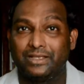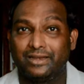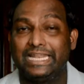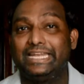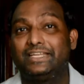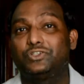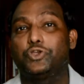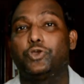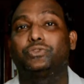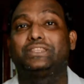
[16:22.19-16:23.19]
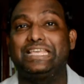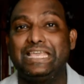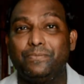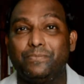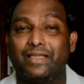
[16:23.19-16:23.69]
leading to your
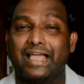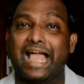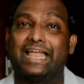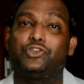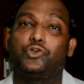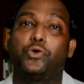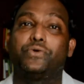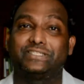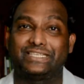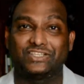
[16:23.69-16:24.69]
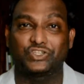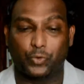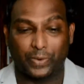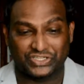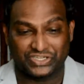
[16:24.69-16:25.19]
theme and your research
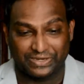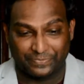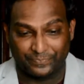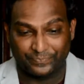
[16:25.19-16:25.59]
question.